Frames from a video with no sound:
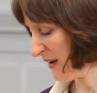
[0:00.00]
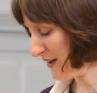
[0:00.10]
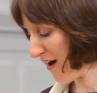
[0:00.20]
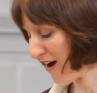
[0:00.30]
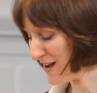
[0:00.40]

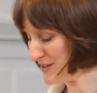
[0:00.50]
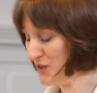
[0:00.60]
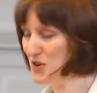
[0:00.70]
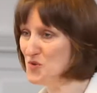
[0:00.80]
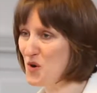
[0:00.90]

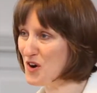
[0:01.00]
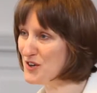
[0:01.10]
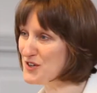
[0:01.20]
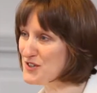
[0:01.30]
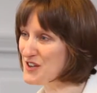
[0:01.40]
God, who
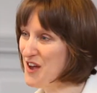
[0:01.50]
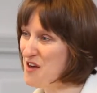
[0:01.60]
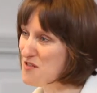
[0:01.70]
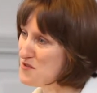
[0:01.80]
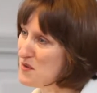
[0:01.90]
works
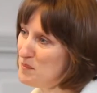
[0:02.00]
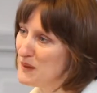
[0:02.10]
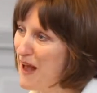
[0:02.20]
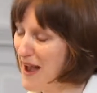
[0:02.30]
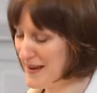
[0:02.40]
through
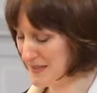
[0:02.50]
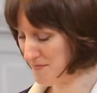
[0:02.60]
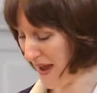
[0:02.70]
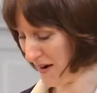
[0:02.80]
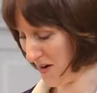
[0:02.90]
a
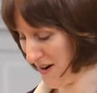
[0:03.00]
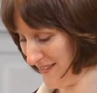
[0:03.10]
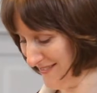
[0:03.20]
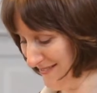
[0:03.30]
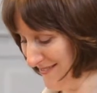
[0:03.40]
blind
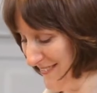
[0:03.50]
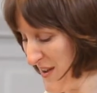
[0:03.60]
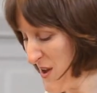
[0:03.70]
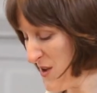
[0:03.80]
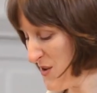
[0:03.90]
beggar,
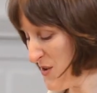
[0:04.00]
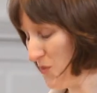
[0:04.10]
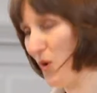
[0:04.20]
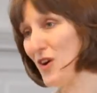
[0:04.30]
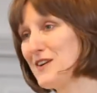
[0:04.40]

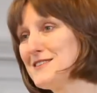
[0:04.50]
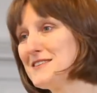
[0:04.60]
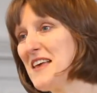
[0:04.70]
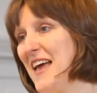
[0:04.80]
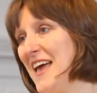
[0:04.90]

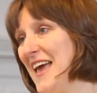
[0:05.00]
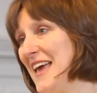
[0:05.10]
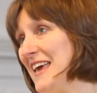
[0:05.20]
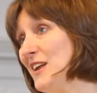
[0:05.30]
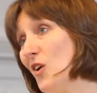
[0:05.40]
works
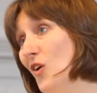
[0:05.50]
in